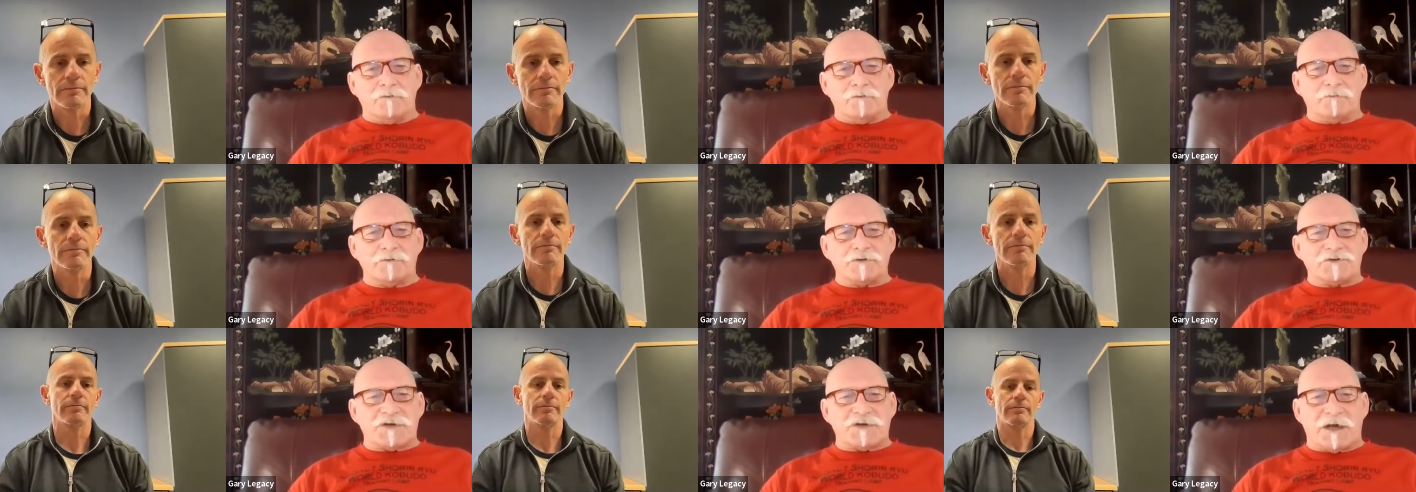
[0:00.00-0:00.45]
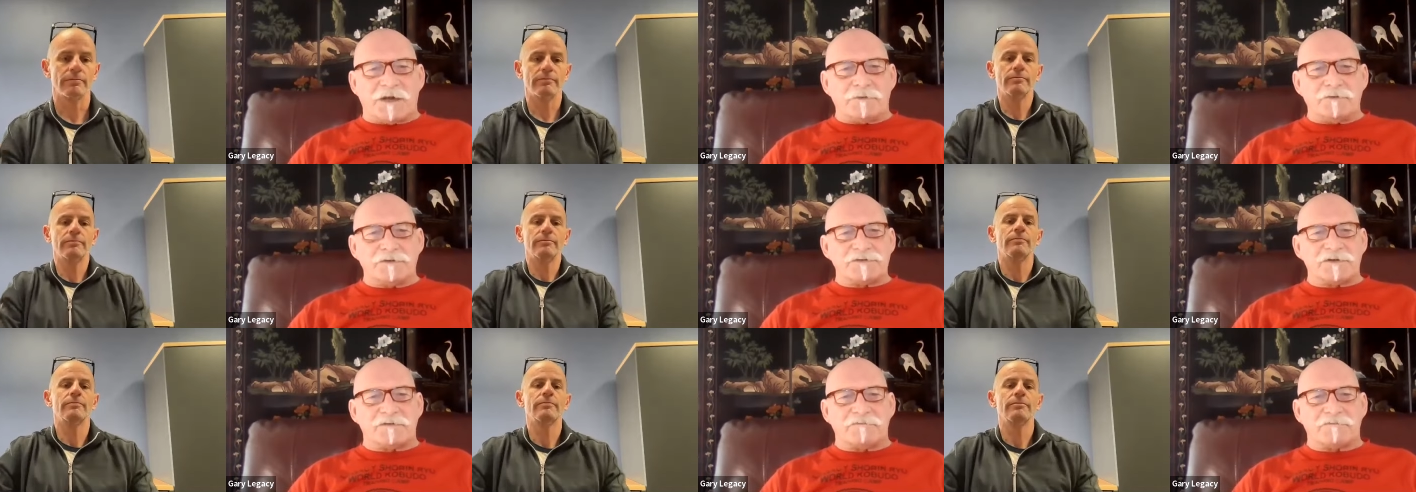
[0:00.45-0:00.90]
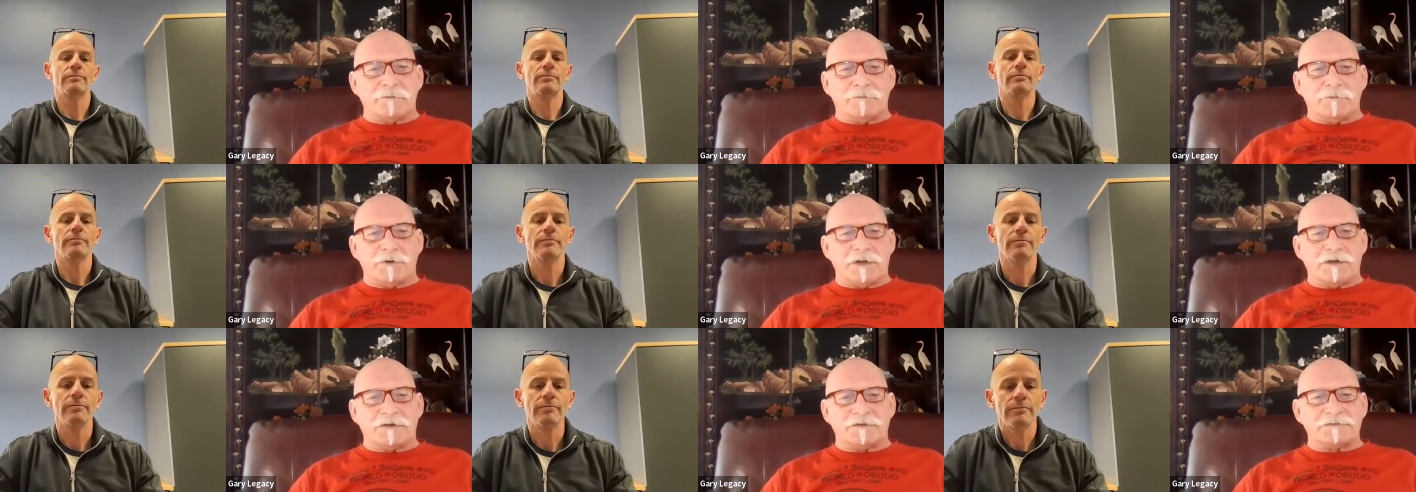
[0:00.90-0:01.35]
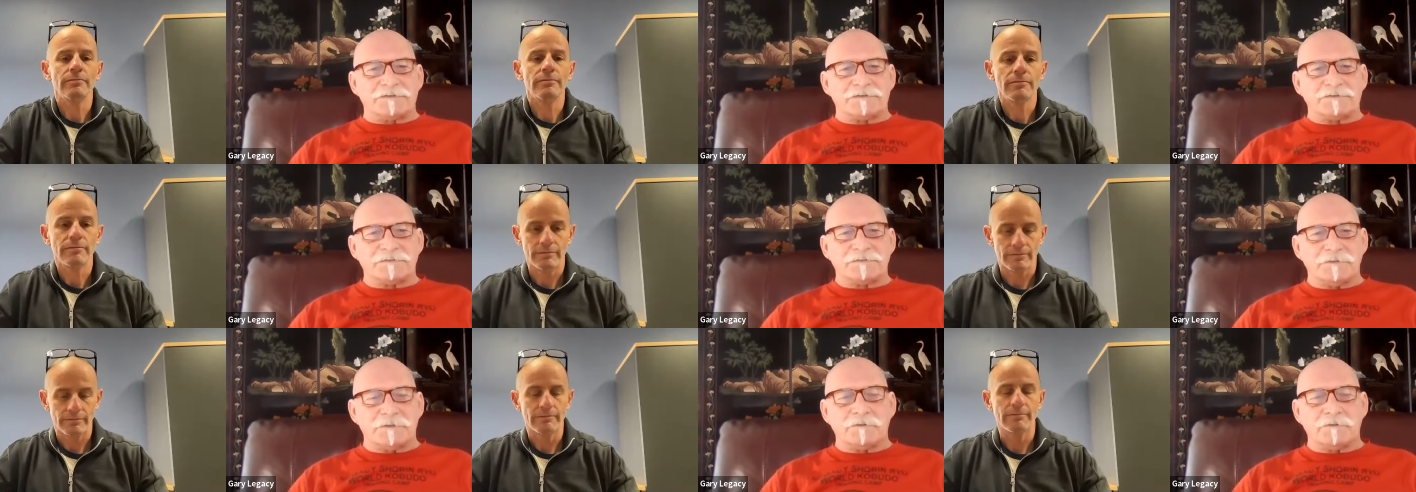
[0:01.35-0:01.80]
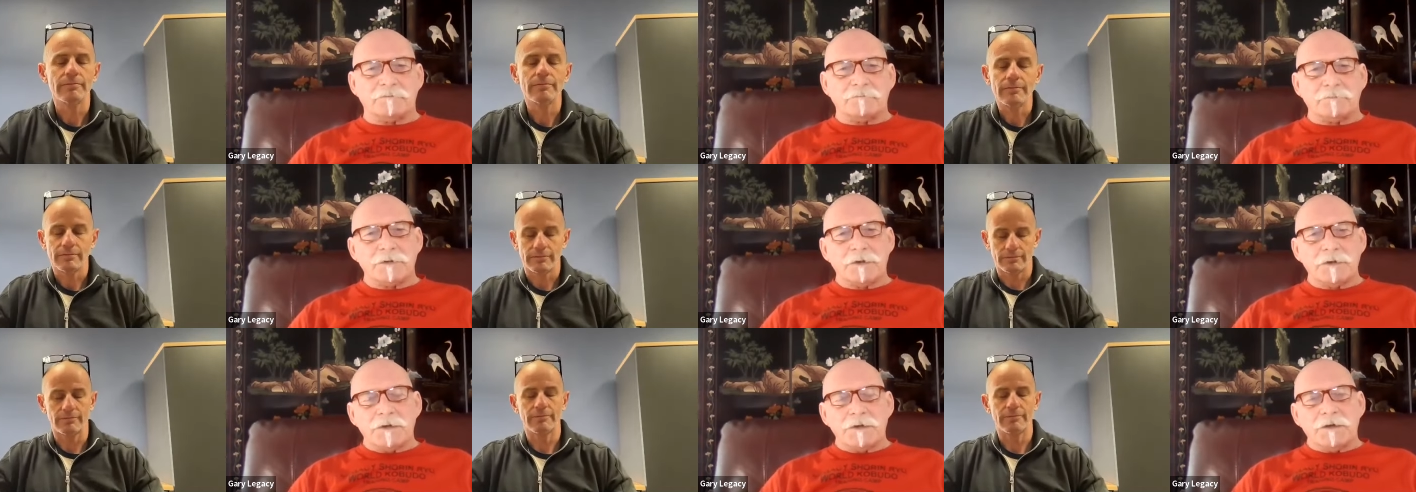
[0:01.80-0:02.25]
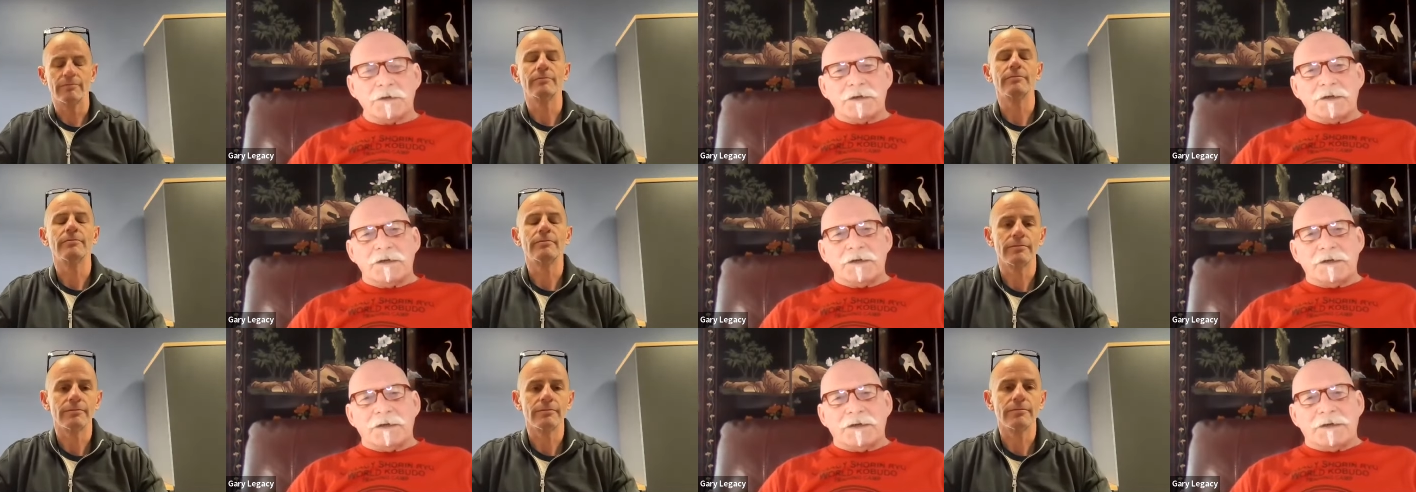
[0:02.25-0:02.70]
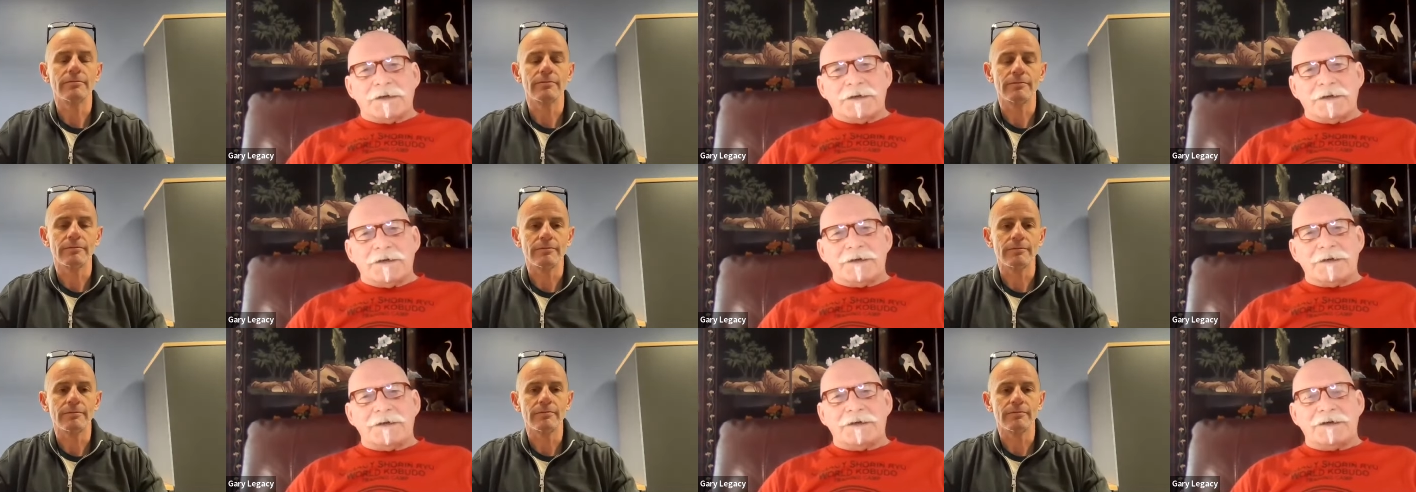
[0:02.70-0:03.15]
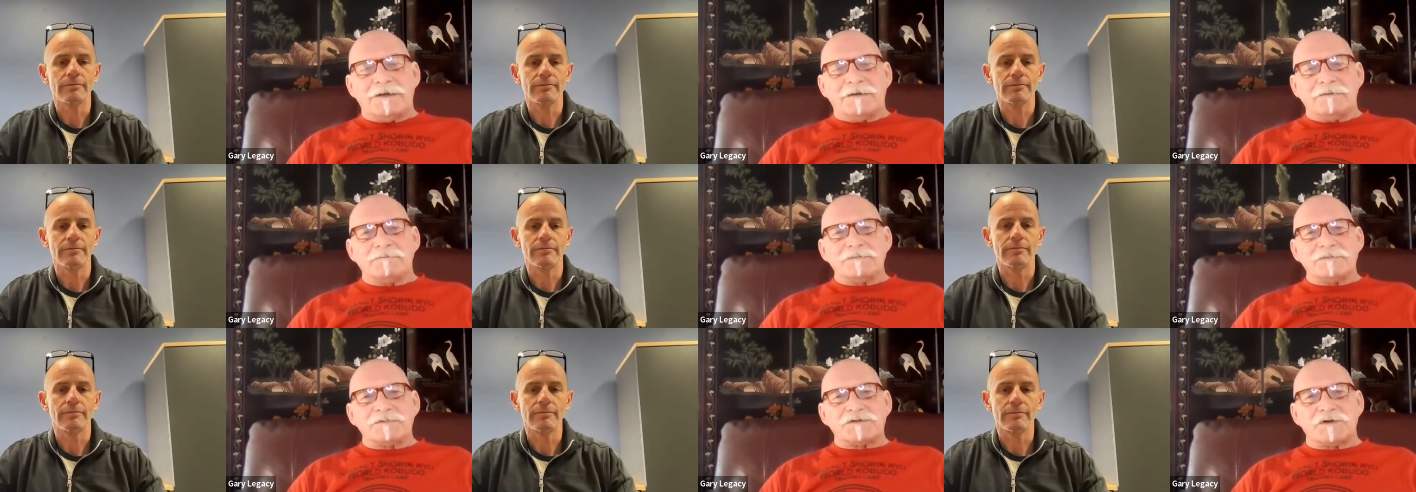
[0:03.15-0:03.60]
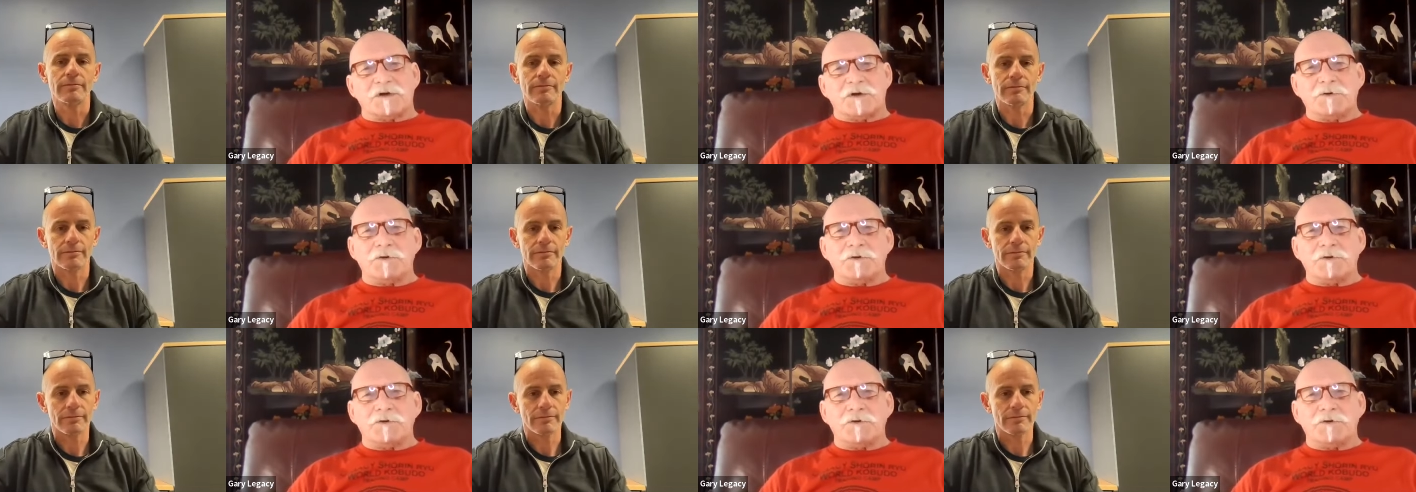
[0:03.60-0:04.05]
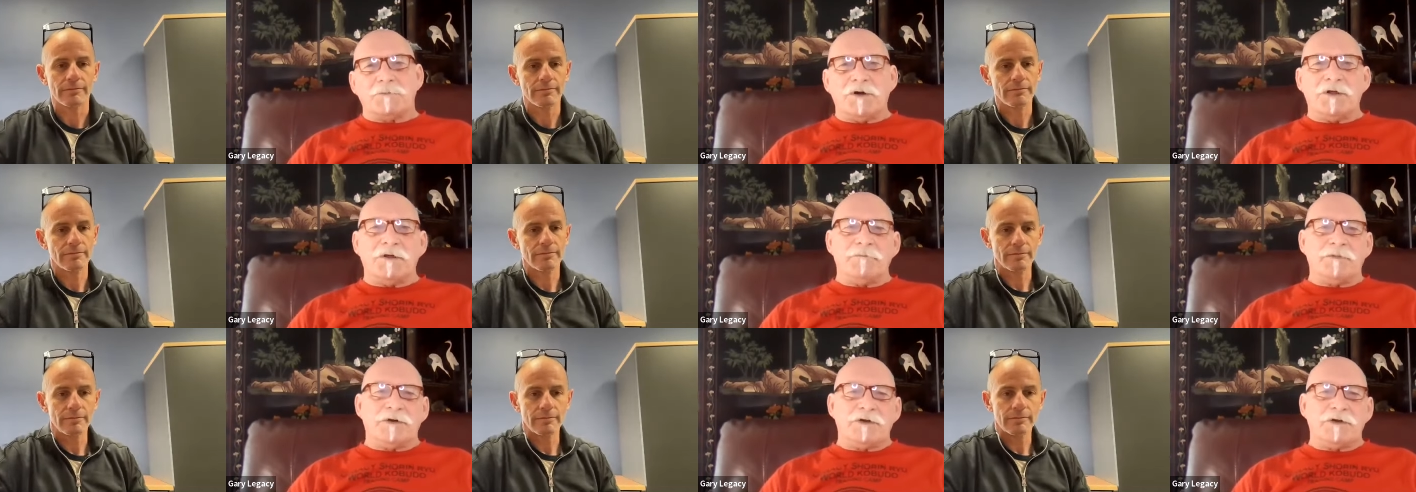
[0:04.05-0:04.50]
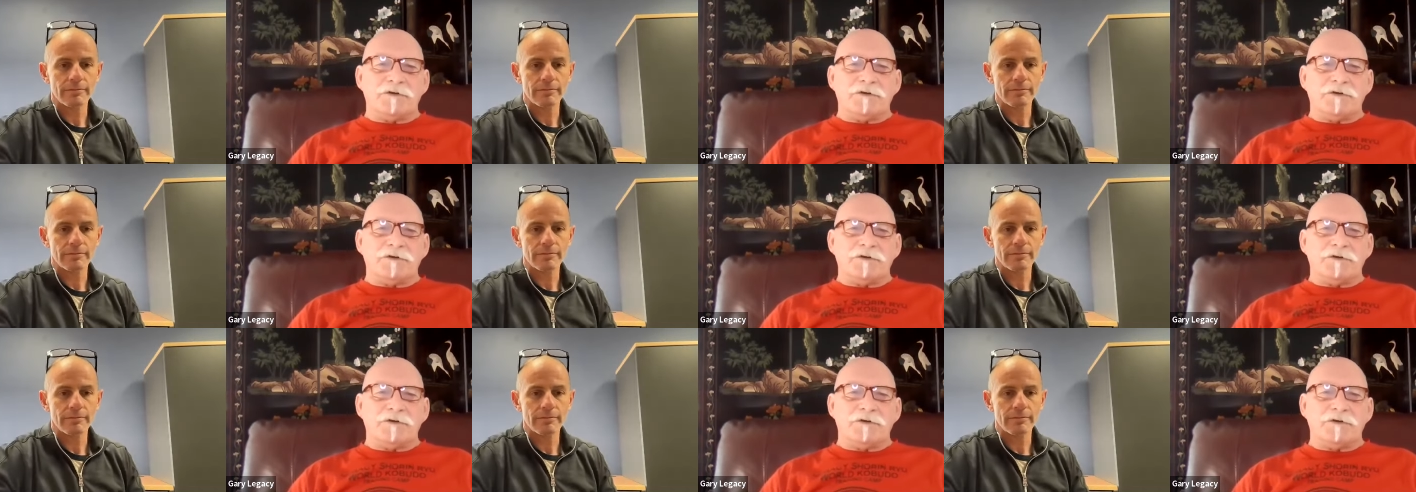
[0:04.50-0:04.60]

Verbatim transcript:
Speaker 1: that overshadows everyone else. Um, so I heard about